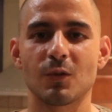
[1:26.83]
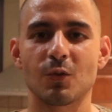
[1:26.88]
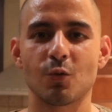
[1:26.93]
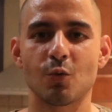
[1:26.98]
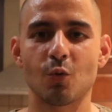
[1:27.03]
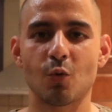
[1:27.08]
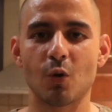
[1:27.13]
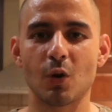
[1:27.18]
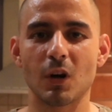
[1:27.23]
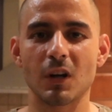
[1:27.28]

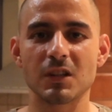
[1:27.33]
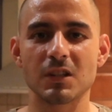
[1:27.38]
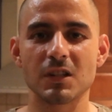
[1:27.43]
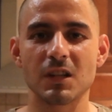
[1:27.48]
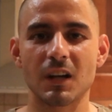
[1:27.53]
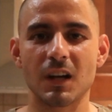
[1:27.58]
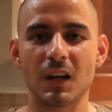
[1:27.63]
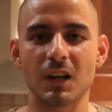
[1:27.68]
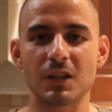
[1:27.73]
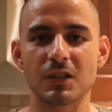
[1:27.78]
You wanna
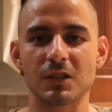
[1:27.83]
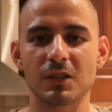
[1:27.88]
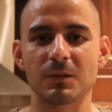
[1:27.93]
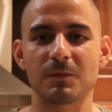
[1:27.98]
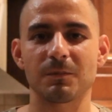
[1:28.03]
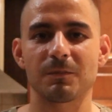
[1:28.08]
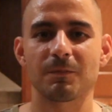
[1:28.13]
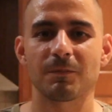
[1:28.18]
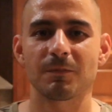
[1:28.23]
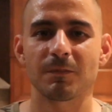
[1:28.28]
see, guys?
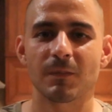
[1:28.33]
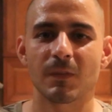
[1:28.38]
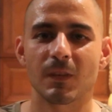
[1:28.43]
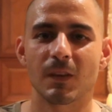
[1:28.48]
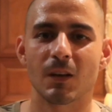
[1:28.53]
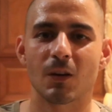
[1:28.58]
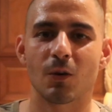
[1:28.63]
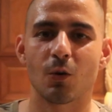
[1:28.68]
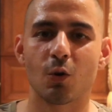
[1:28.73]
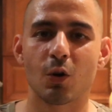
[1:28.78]

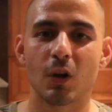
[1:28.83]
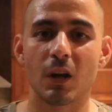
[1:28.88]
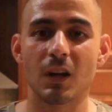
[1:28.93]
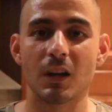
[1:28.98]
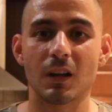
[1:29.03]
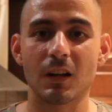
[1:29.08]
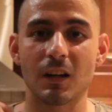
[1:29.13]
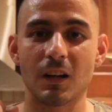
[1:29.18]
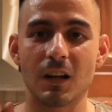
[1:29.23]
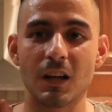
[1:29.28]

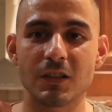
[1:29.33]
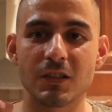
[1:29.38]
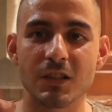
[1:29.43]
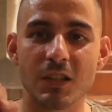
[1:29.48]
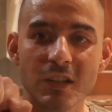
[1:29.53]
Okay, let's